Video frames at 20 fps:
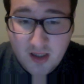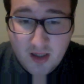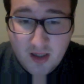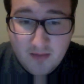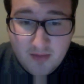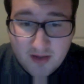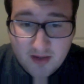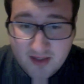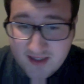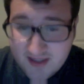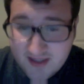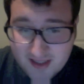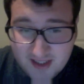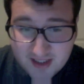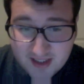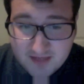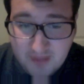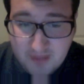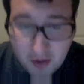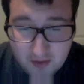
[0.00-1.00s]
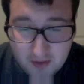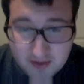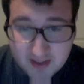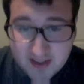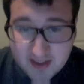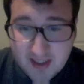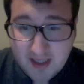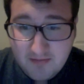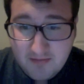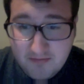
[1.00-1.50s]
But this just
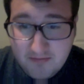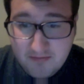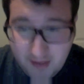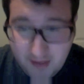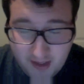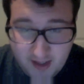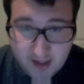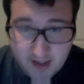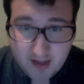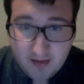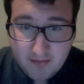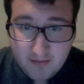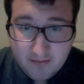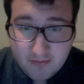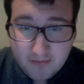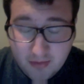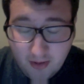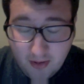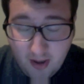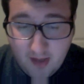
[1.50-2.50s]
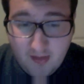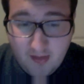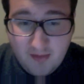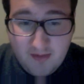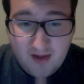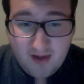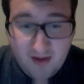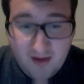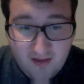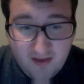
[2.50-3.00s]
poses a big problem
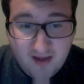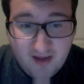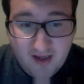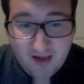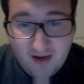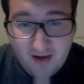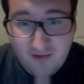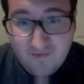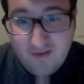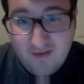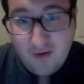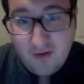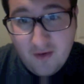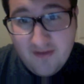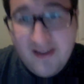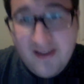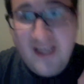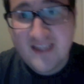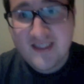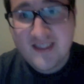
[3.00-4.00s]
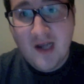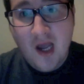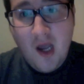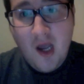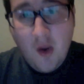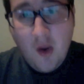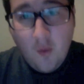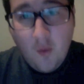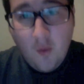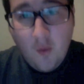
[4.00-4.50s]
in the NFL, and that's
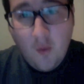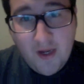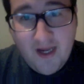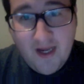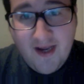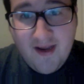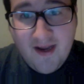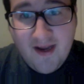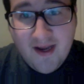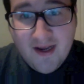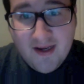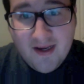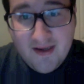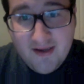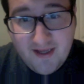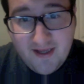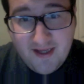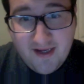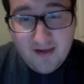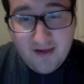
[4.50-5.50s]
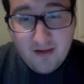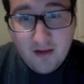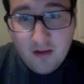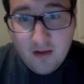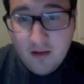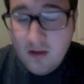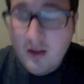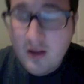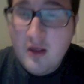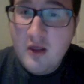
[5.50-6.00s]
we need
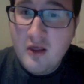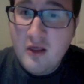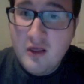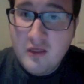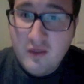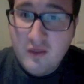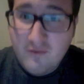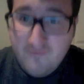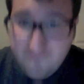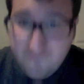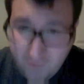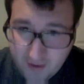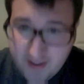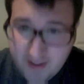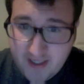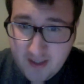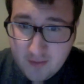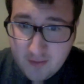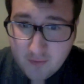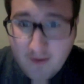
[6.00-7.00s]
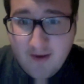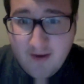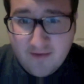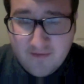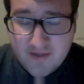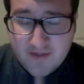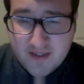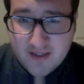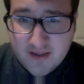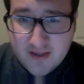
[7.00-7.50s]
the fucking
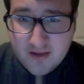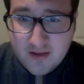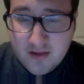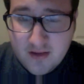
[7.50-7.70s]
refs.